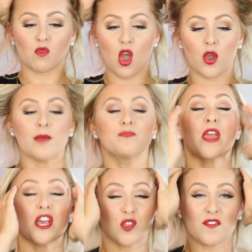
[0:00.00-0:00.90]
Okay,
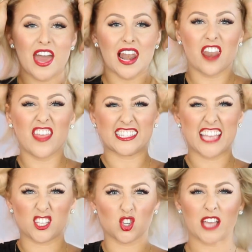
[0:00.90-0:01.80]
so I've got a lot of that
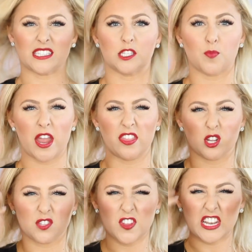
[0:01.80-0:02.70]
texturizing spray in there.
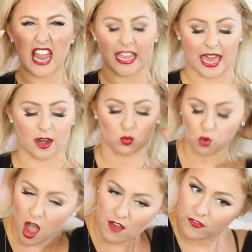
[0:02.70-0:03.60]
It's feeling like kind of
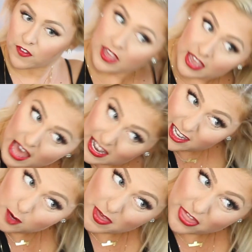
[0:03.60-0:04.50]
rough, a
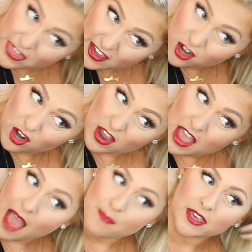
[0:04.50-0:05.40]
little bit thicker.
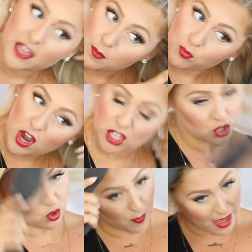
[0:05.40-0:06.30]
I'm then gonna brush
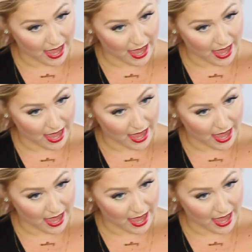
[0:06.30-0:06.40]
through my